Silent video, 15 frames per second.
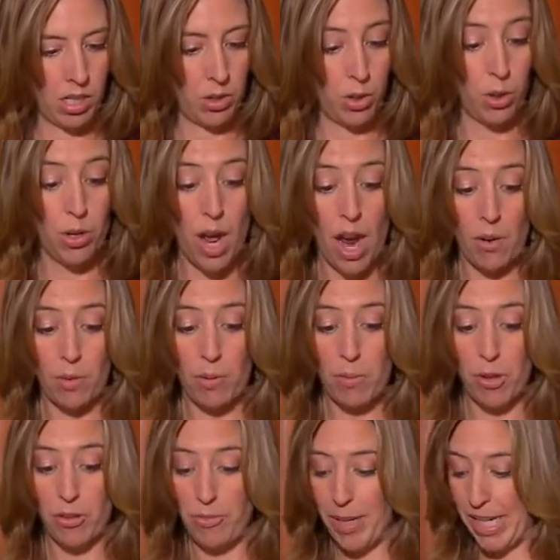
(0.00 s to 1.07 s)
do not
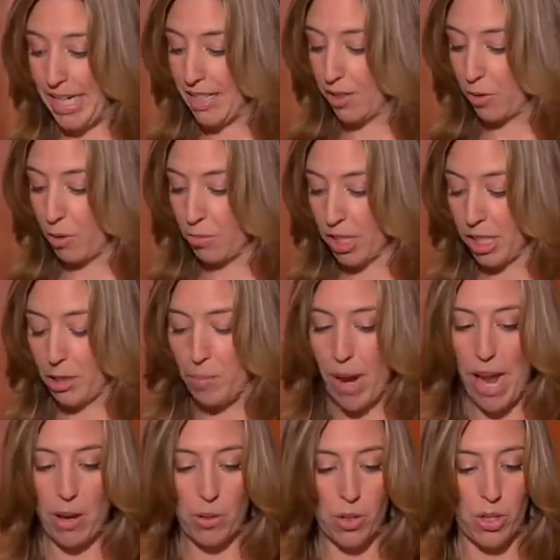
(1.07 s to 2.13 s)
remove beads from clear
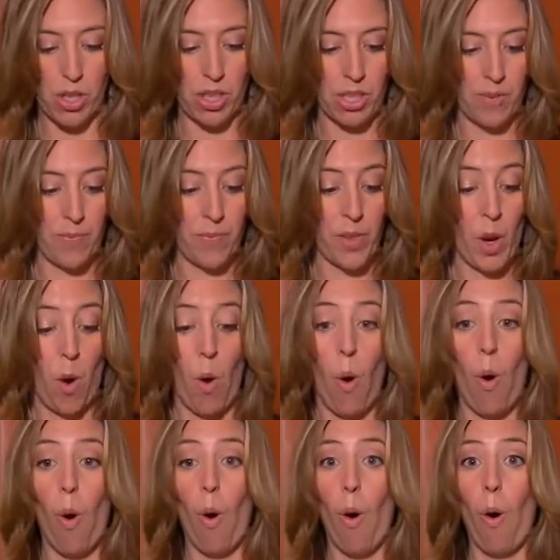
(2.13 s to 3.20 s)
pouch.
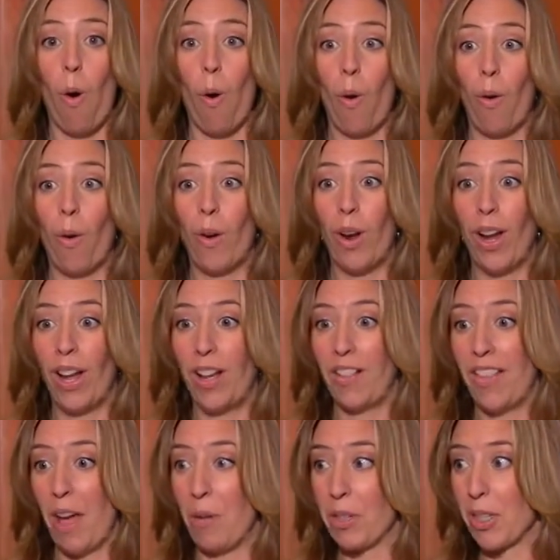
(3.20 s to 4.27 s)
Oh,
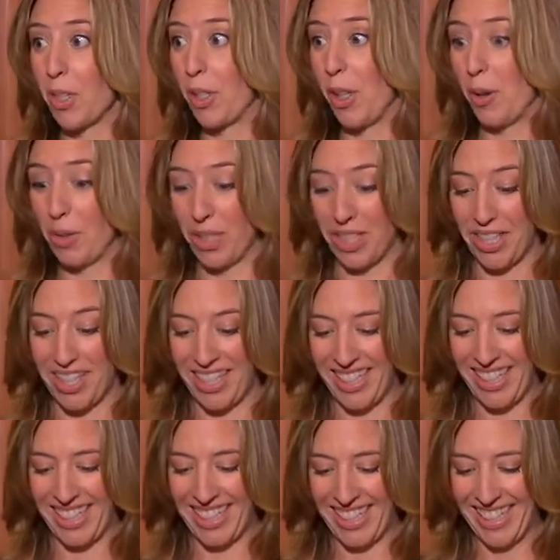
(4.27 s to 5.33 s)
that was close.
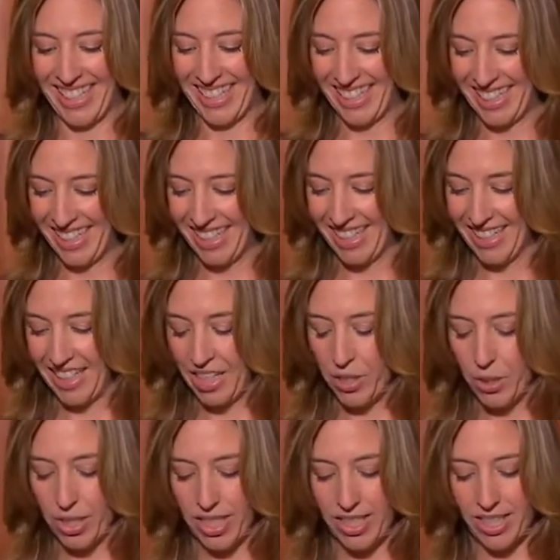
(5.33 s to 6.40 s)

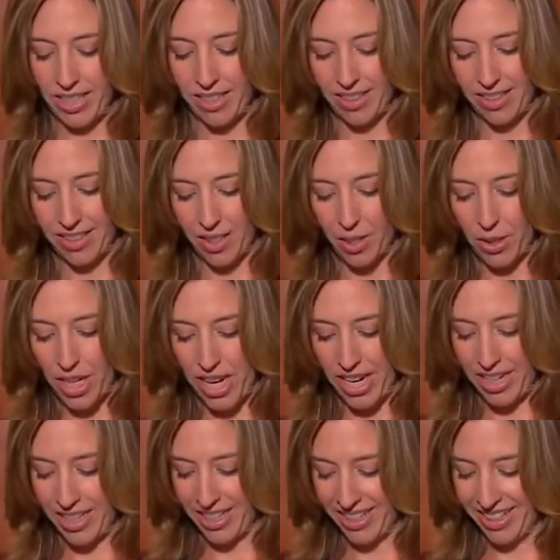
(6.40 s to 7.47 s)
Interesting. Okay.